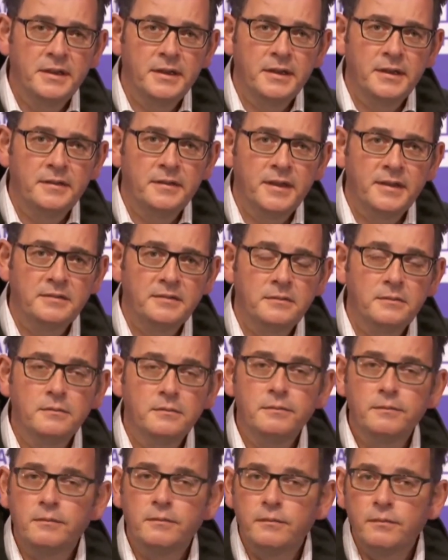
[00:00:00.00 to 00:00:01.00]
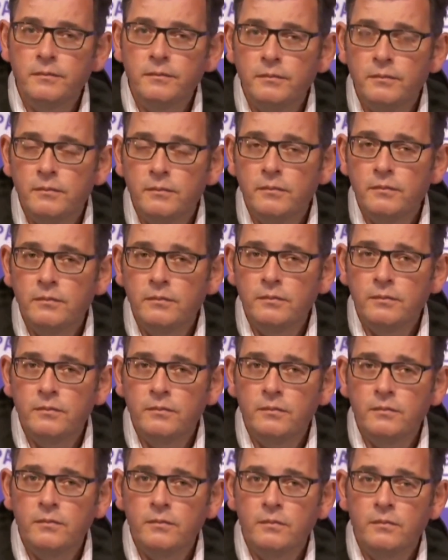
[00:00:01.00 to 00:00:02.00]
Uh, are you that- able to explain the science and
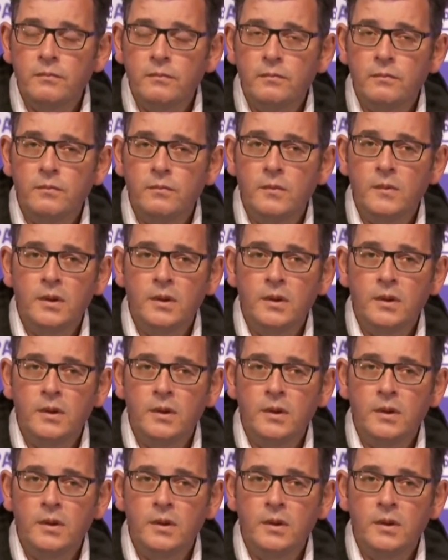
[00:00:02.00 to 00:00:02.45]
data behind